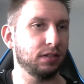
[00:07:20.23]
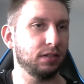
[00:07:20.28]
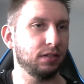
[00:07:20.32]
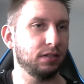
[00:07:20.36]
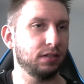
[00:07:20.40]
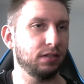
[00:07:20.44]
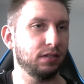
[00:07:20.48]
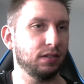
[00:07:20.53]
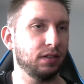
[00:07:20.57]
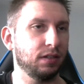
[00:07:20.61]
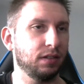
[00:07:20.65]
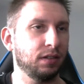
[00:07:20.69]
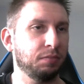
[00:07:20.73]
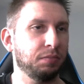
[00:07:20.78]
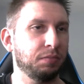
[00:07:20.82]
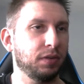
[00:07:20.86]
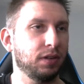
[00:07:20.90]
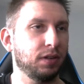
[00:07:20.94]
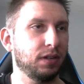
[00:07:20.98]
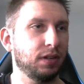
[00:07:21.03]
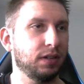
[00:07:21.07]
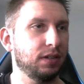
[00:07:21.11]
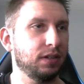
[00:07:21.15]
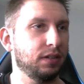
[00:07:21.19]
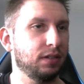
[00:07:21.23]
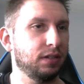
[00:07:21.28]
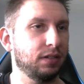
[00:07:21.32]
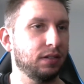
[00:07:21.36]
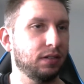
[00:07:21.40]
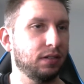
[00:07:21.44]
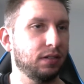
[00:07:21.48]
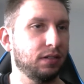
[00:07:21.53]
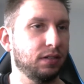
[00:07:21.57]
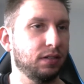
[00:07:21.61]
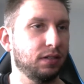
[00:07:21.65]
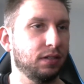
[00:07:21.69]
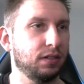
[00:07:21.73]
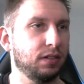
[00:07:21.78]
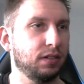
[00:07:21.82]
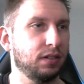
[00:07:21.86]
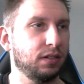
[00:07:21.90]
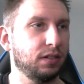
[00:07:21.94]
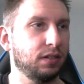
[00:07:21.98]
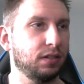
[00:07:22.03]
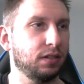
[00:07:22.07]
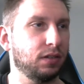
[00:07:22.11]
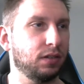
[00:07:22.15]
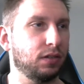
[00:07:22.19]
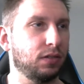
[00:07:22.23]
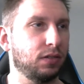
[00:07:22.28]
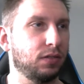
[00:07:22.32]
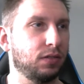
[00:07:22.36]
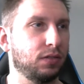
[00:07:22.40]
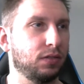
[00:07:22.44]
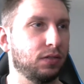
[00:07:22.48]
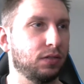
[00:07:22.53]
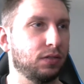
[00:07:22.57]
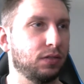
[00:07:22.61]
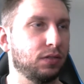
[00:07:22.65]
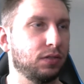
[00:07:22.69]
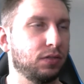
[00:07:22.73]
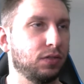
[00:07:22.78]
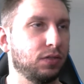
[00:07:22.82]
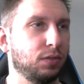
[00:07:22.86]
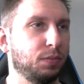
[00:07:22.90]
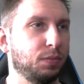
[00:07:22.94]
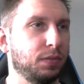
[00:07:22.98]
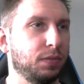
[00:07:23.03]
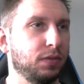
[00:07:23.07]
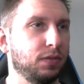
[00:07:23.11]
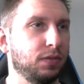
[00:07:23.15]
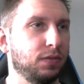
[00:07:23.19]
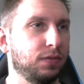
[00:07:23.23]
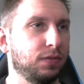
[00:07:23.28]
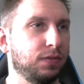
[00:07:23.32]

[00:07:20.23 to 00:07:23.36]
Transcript: up on a group of